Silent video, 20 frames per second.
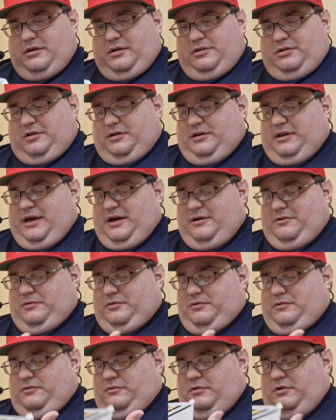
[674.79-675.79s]
So now,
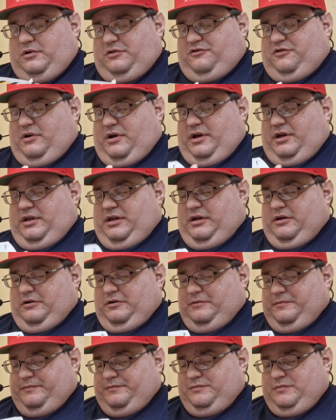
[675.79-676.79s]
we're gonna try it
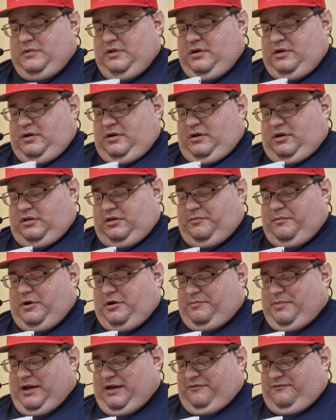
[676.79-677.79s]
here in the
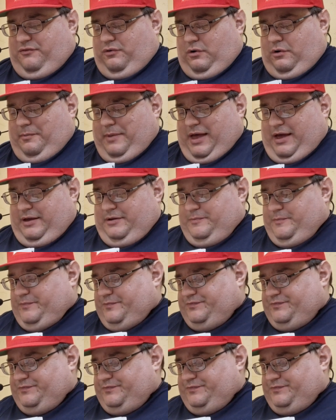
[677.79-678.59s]
mukbang format.